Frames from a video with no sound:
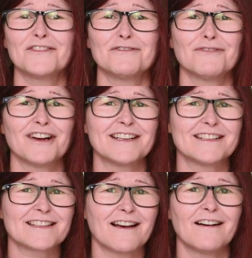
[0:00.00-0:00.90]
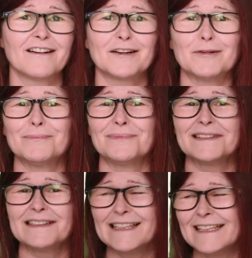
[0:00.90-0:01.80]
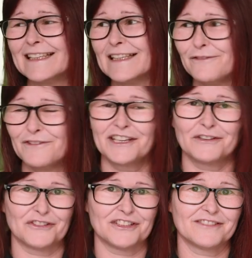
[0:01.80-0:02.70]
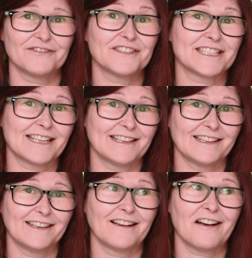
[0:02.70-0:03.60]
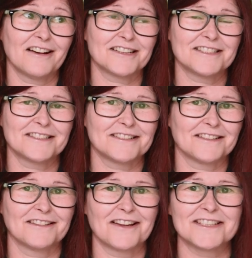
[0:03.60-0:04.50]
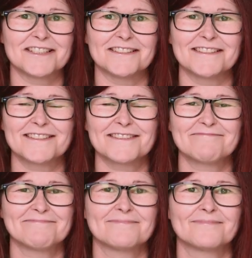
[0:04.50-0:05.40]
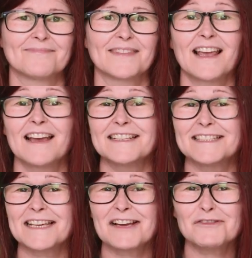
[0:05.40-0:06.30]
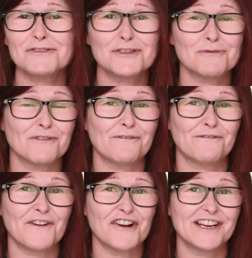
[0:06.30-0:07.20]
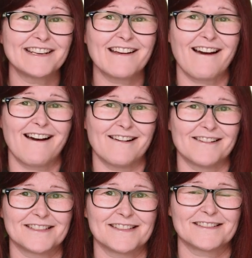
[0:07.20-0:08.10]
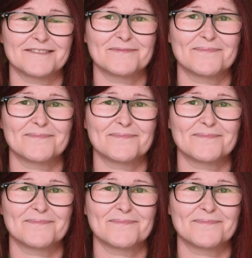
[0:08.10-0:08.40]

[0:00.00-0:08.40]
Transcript: The writers are completely forgiven for taking artistic license, down to a fine art.